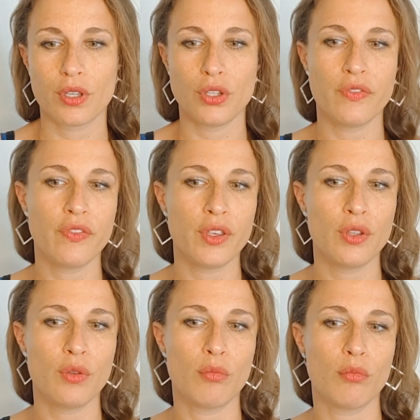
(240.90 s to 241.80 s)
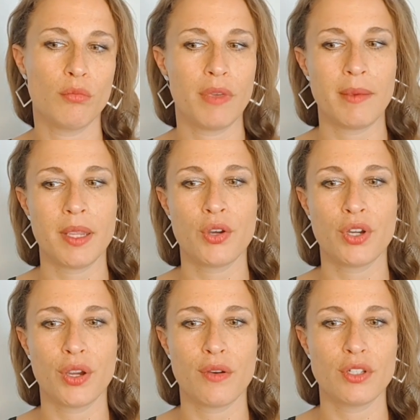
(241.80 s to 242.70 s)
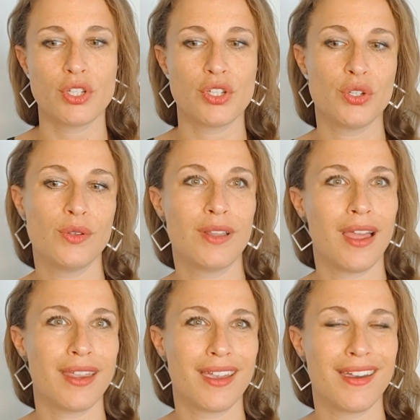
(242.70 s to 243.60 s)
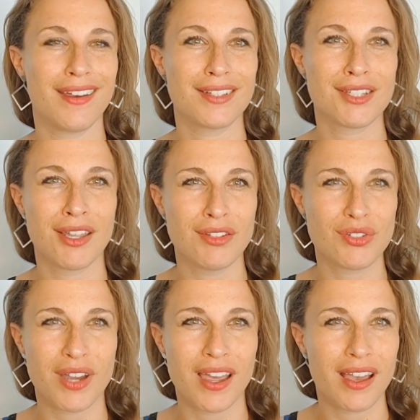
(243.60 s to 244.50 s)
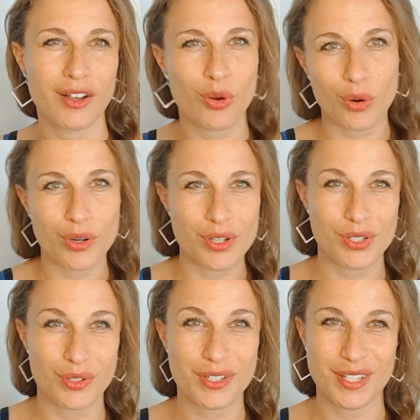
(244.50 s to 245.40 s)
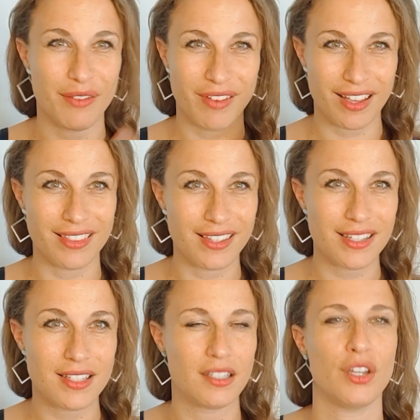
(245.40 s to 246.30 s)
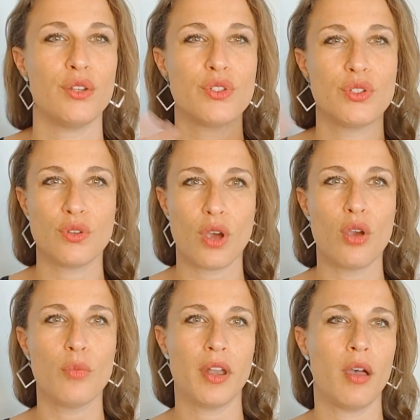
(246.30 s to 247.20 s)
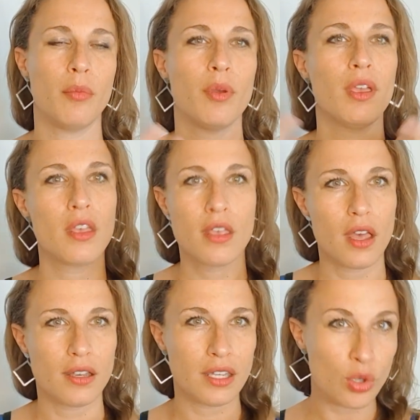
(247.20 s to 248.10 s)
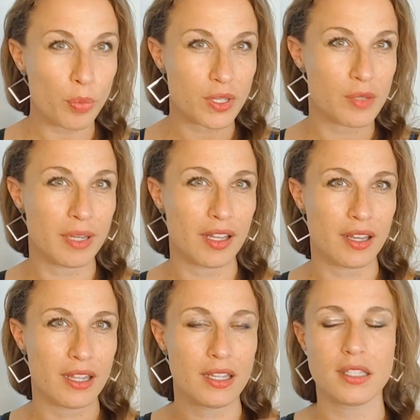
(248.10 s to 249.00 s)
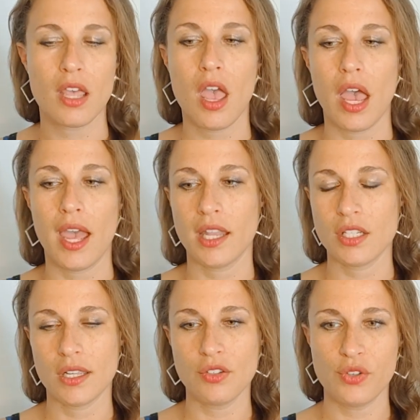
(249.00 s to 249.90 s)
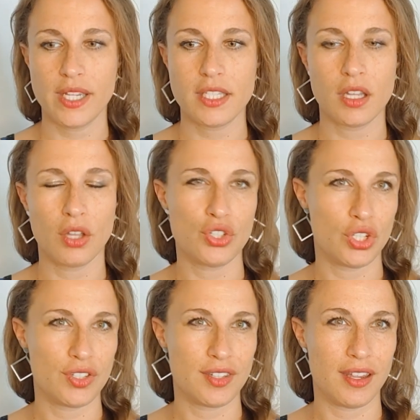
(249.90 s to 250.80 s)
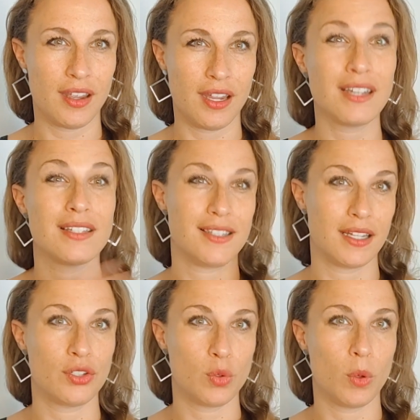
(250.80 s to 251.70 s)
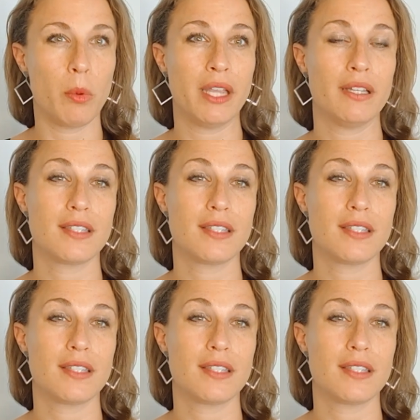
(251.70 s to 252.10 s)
You feel maybe you're going to do like a tantra course or stuff like this, you know, to open up new possibilities. And tantra is not just in a sexual way.